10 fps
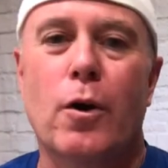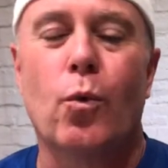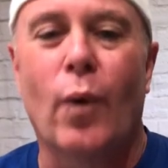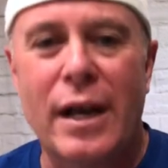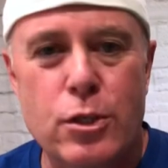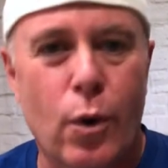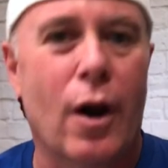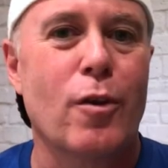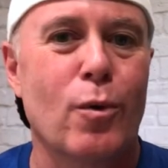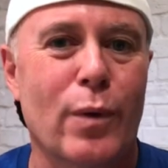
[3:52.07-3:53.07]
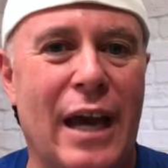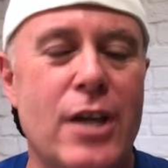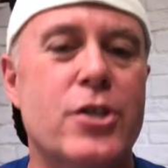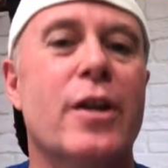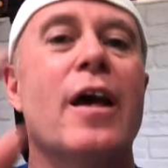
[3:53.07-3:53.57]
way to our other
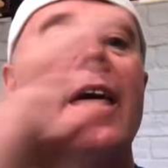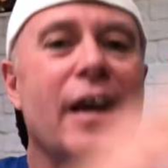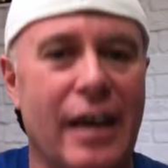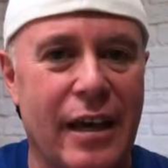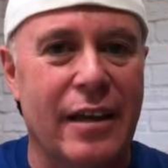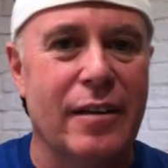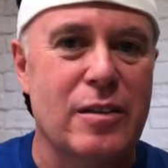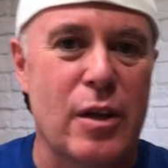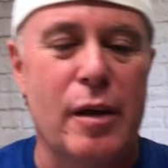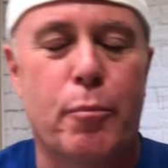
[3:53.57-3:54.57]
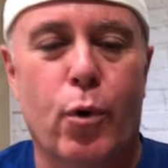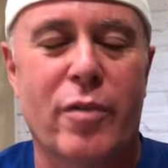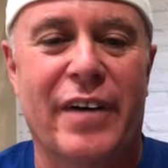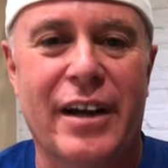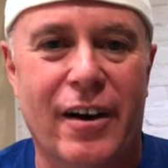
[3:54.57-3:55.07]
location in Puerto
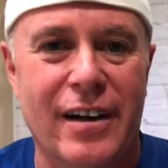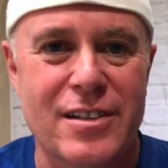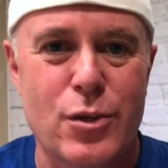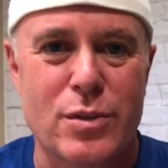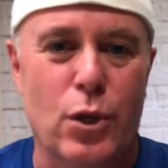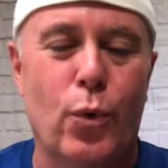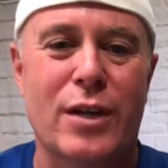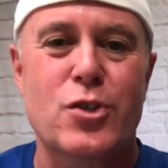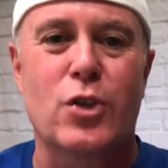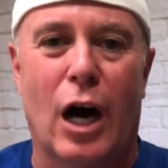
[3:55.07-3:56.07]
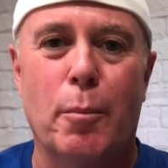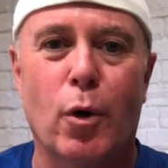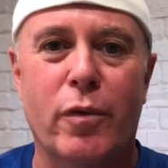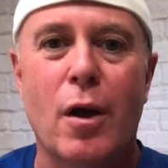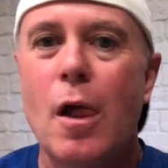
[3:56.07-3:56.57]
Vallarta, so it's a quick
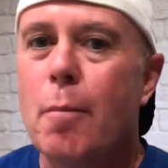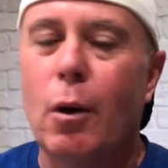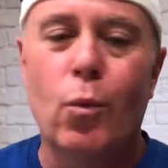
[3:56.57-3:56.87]
stopover. But